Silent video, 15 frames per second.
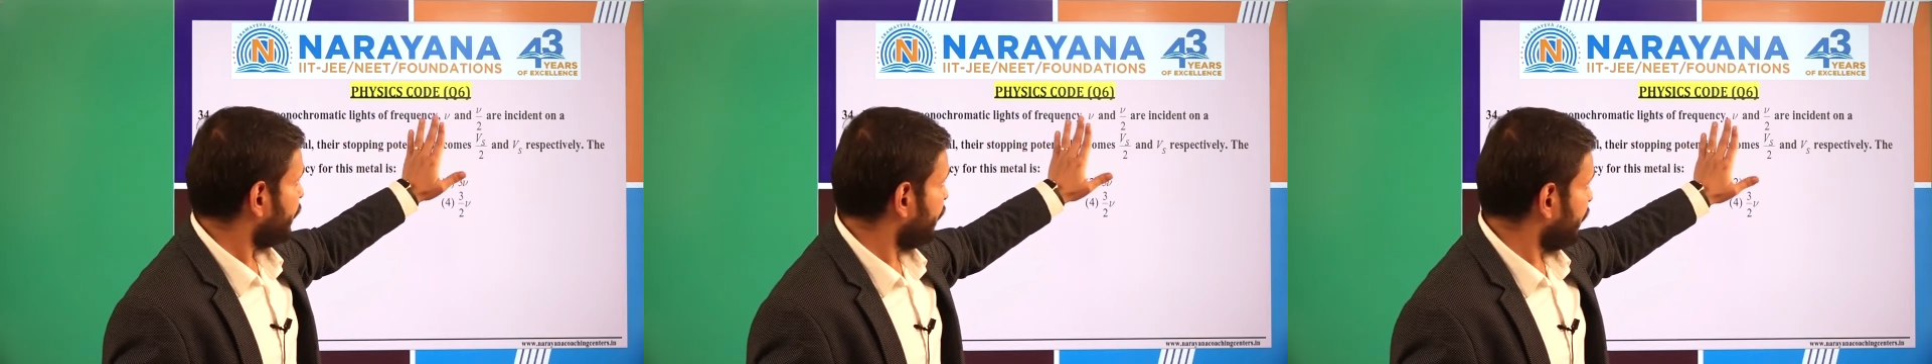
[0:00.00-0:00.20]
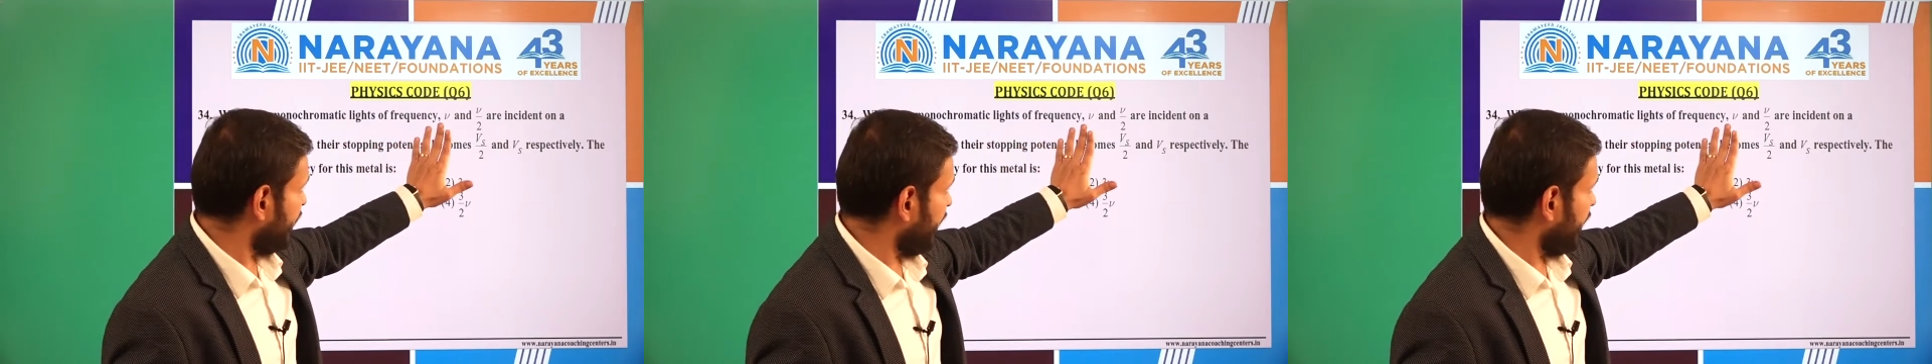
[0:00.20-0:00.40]

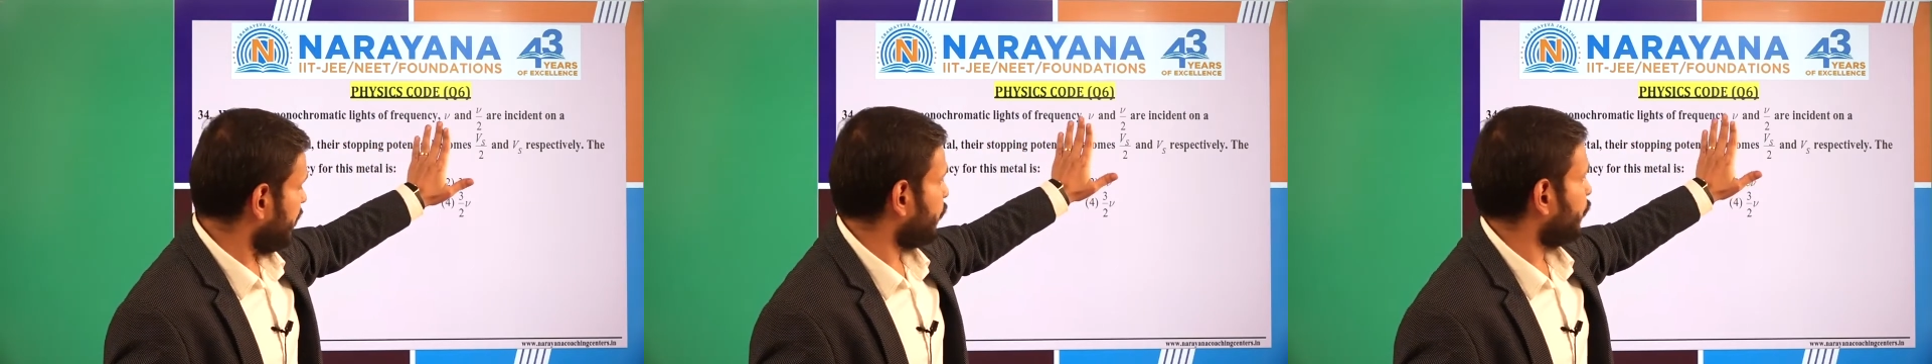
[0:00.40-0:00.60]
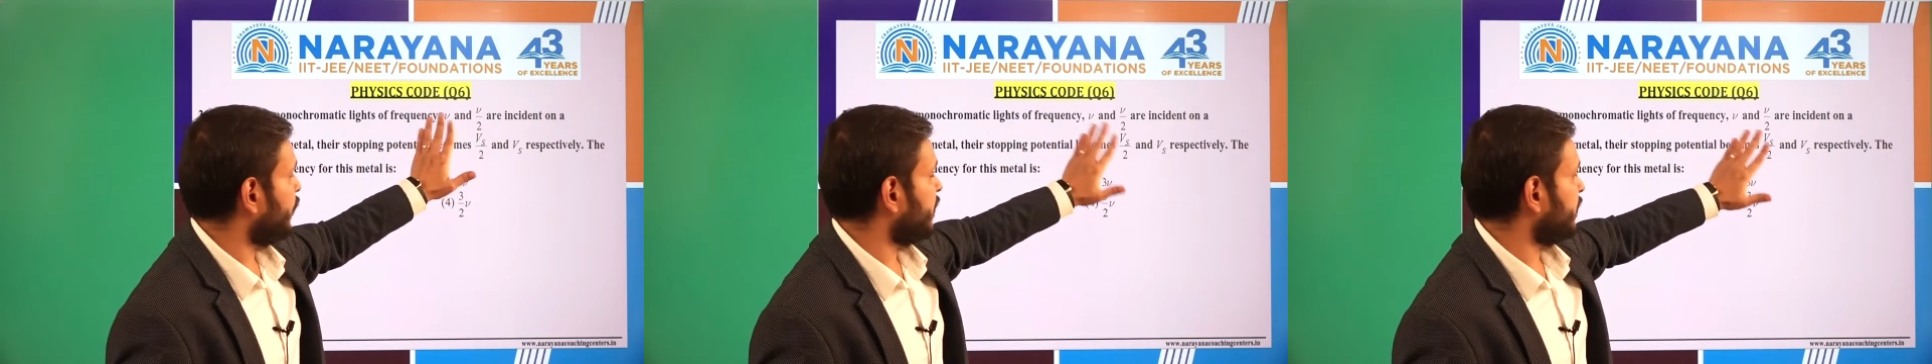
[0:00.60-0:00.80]
V
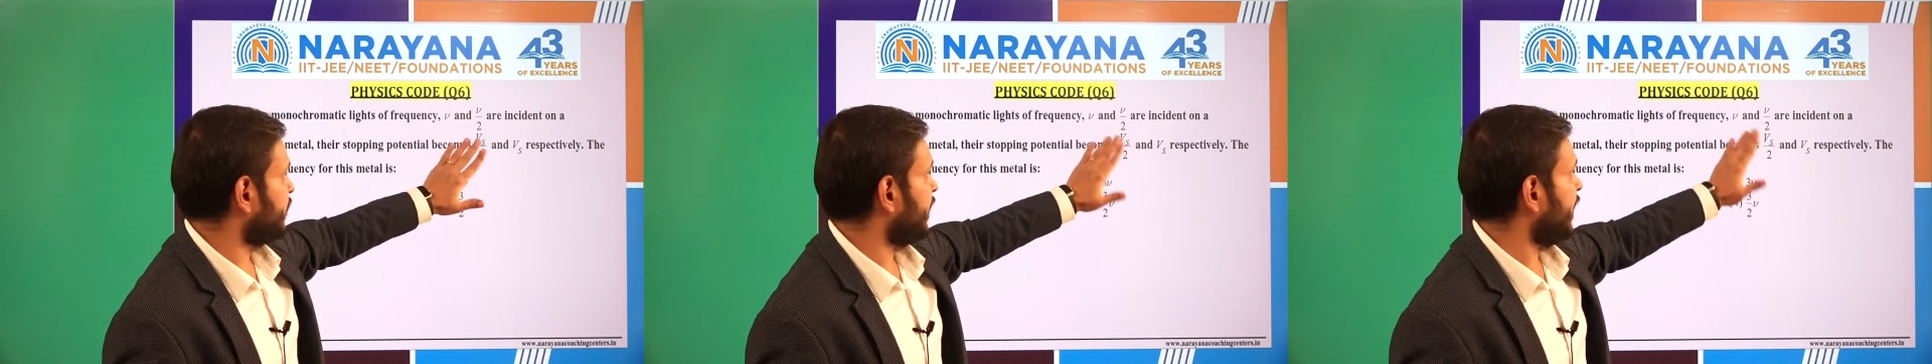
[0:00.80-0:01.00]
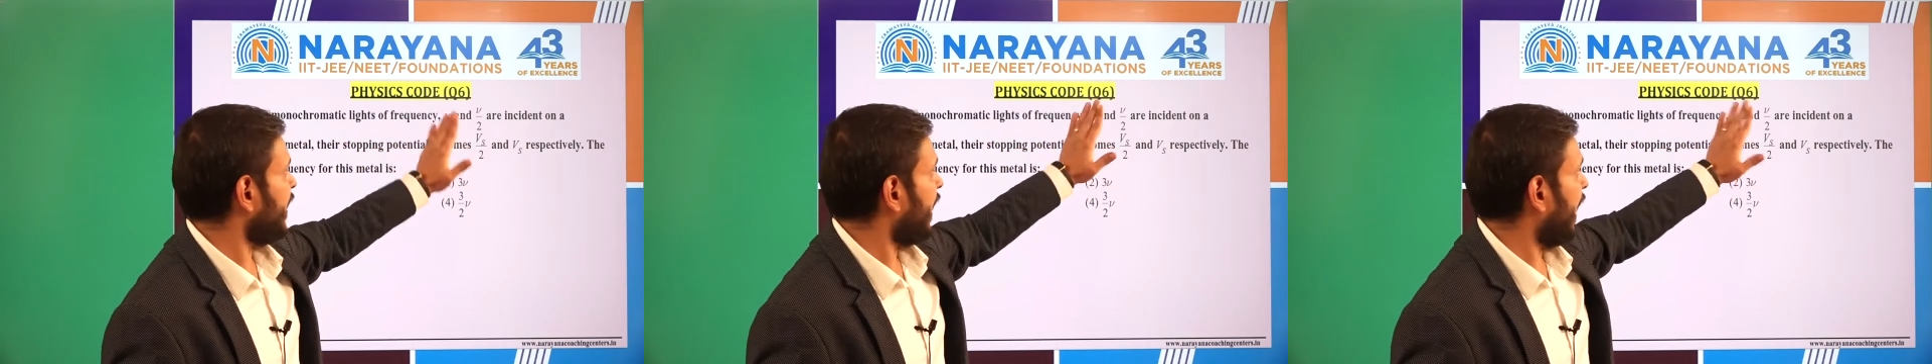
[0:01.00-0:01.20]
we will
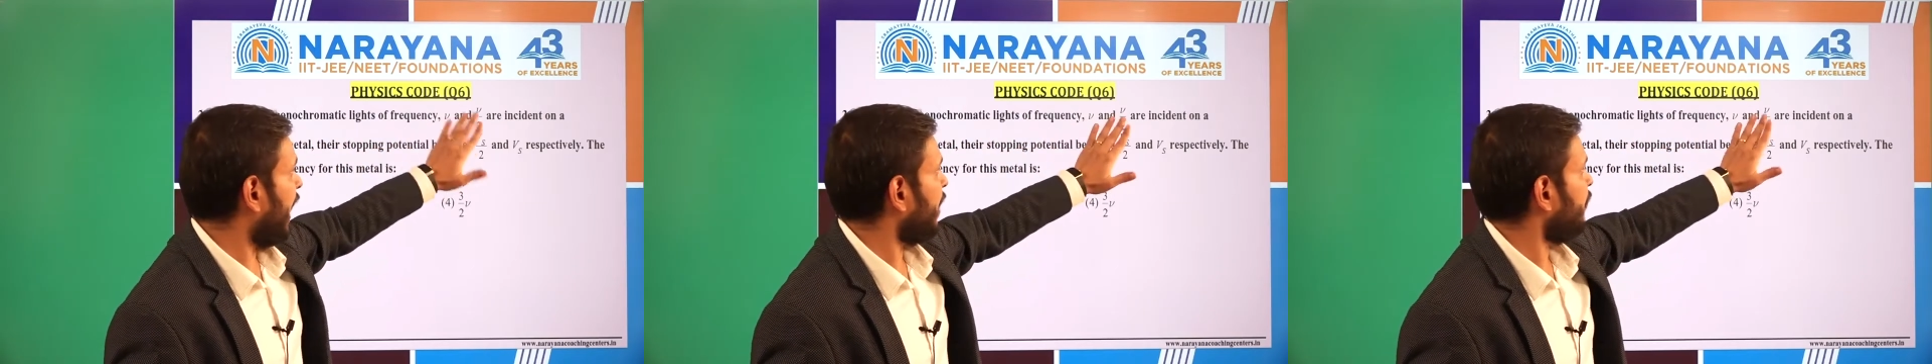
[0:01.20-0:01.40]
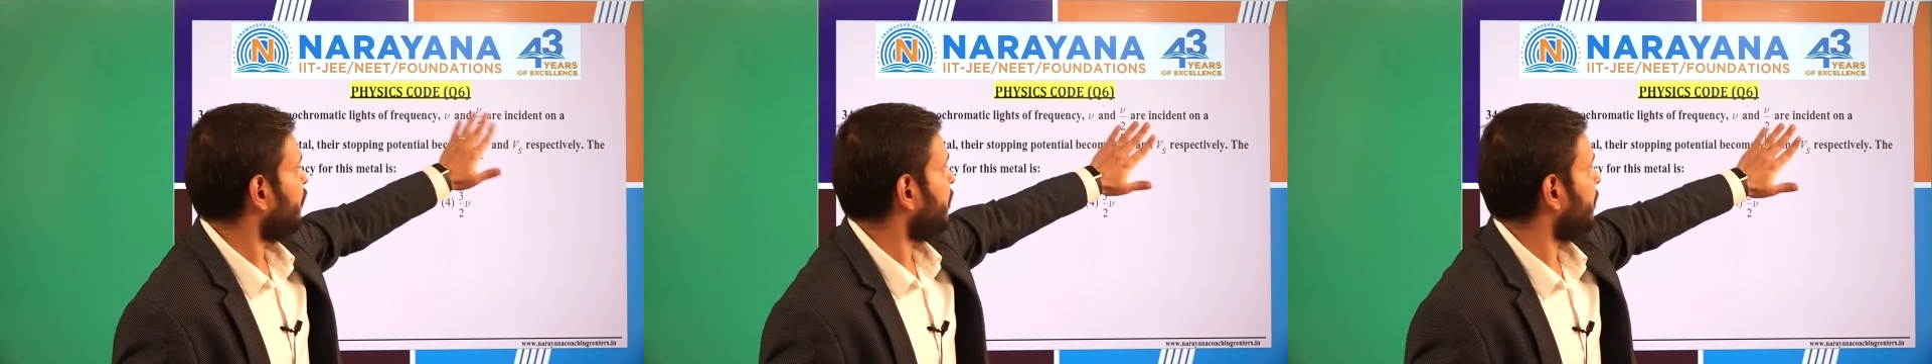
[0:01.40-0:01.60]
say
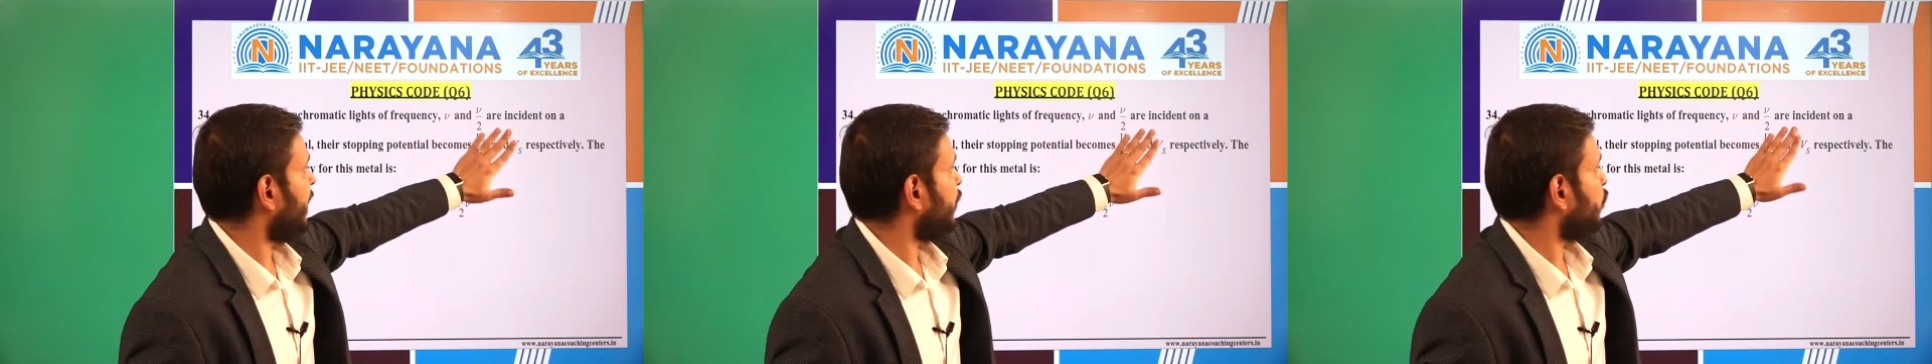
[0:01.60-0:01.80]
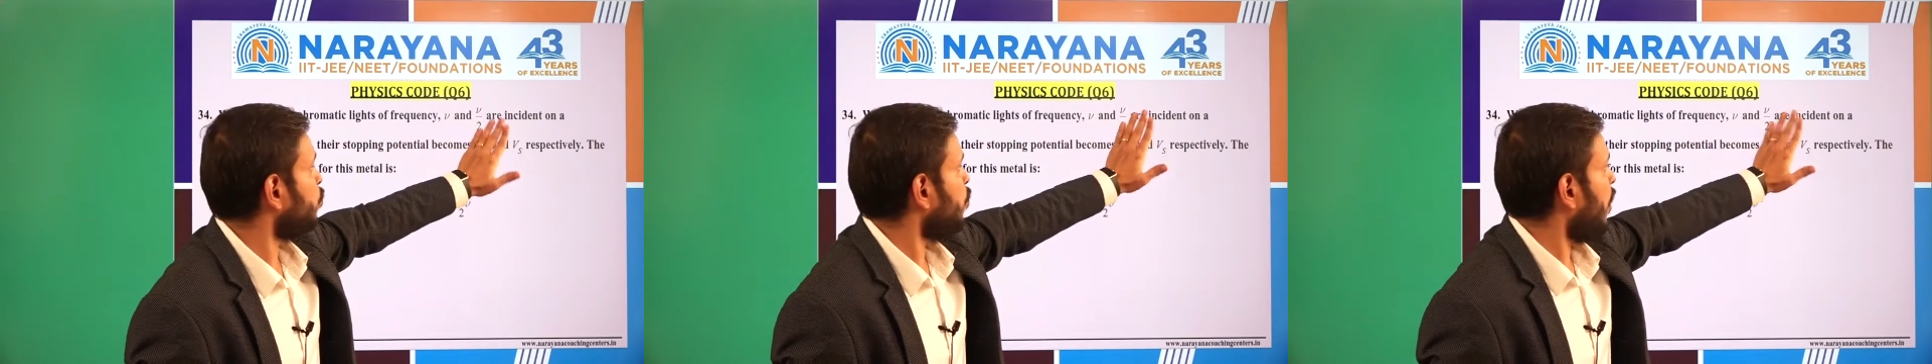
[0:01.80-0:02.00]
and V by
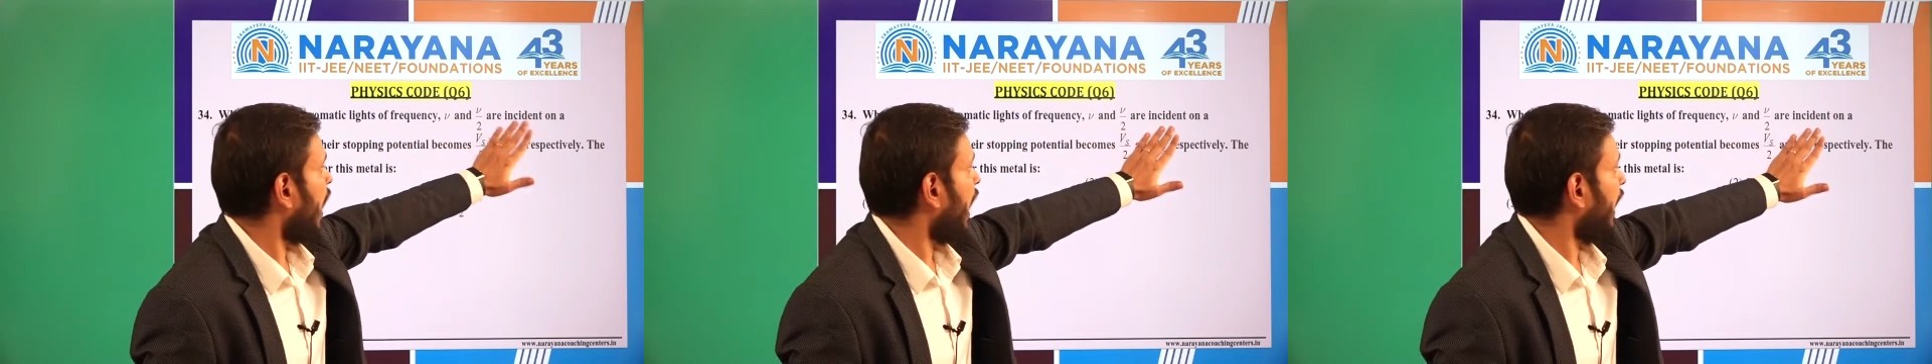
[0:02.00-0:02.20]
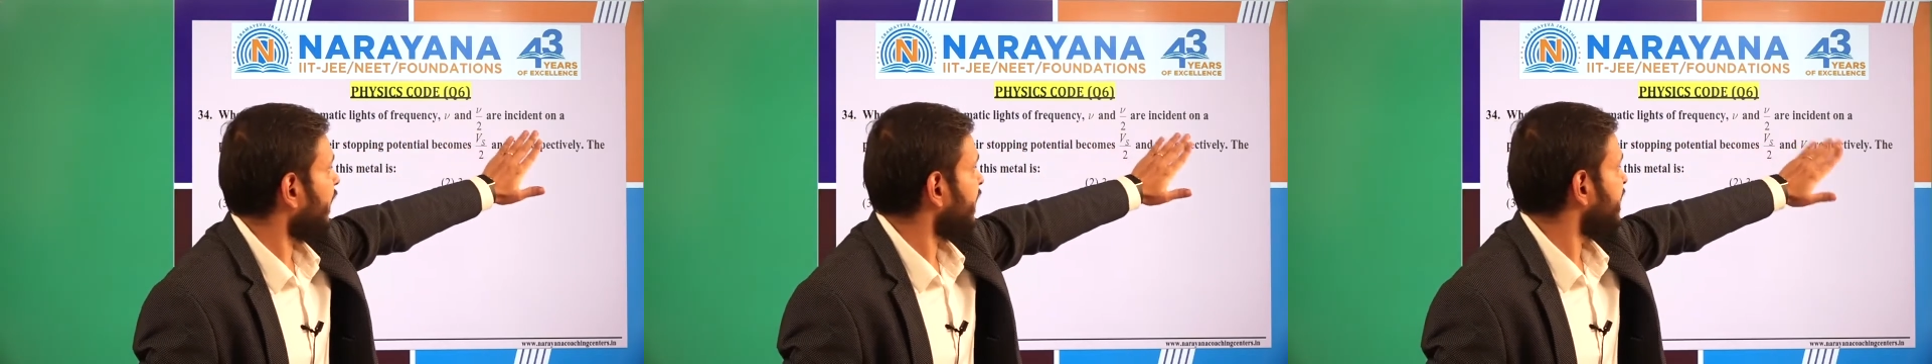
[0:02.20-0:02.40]
2 are